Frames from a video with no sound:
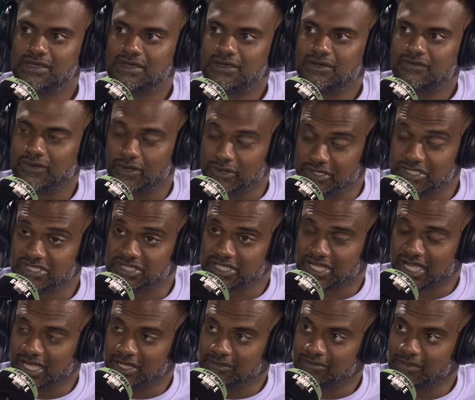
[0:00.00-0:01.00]
flowed into the
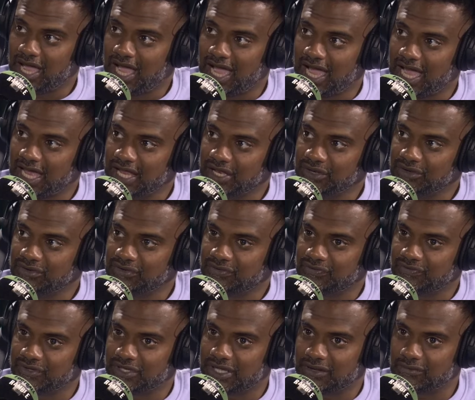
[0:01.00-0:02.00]
game, and
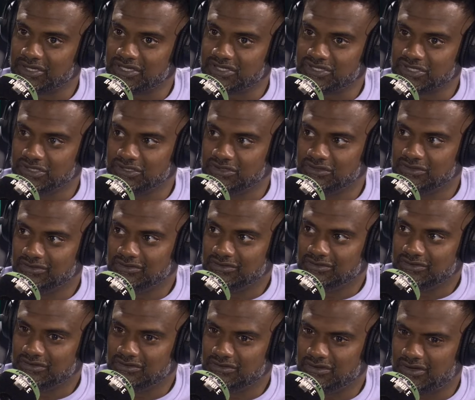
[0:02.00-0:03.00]
for that reason,
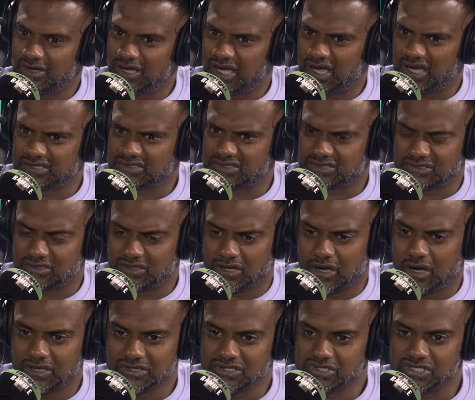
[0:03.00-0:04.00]
I
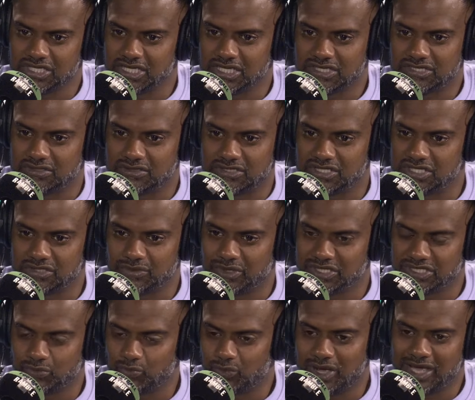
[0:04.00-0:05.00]
can't see a
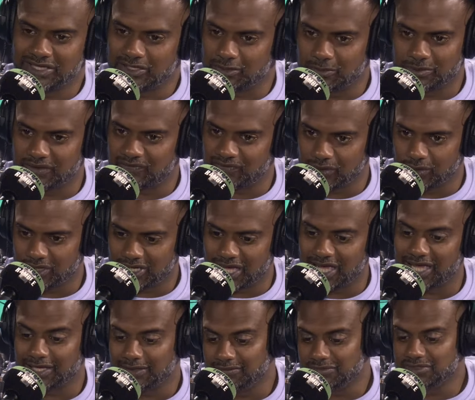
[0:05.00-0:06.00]
situation where there will be fewer
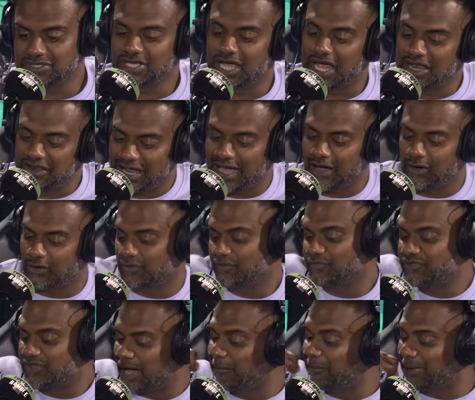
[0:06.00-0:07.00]
games. And now
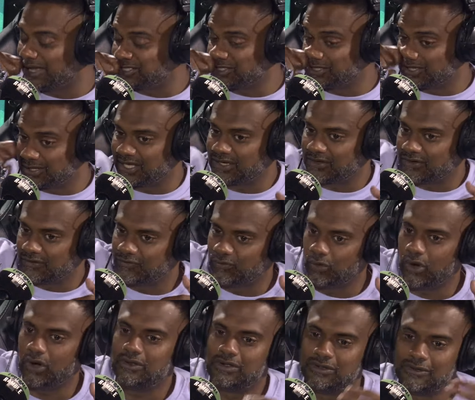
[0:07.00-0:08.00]
that makes you think of
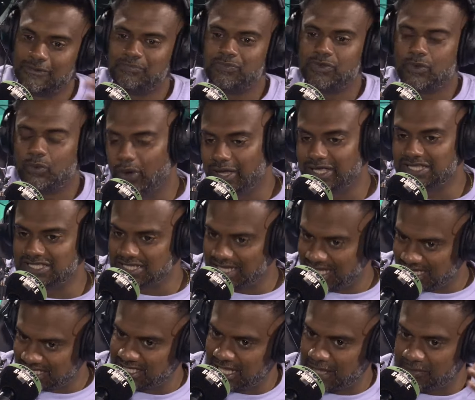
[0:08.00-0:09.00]
what what is the
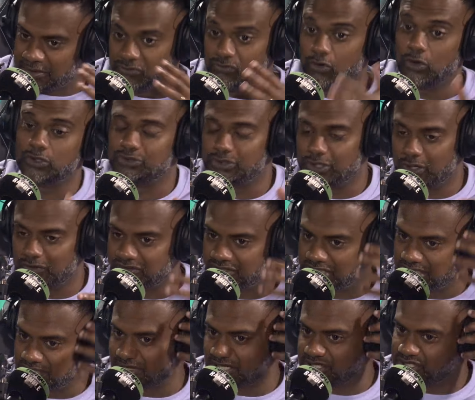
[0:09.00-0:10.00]
next step. And Rodri
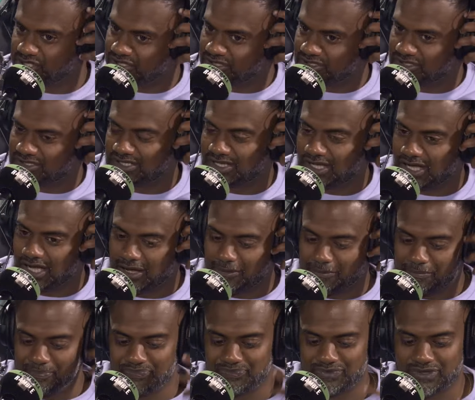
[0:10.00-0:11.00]
obviously mentioned
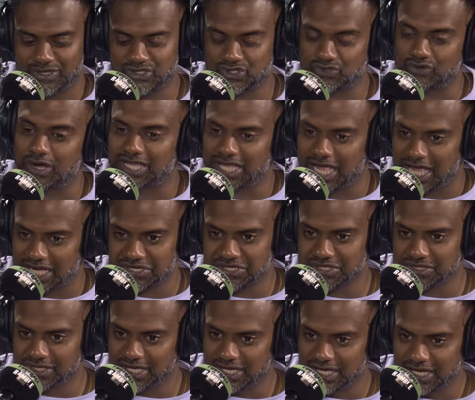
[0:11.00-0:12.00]
um, strike
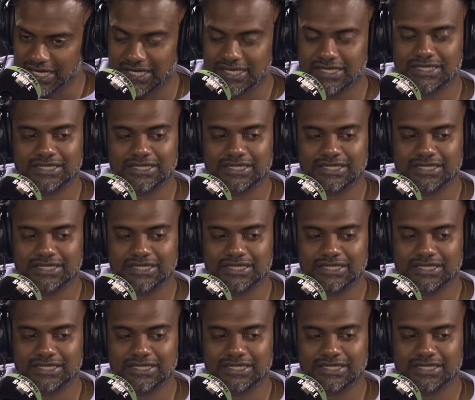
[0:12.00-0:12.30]
action there,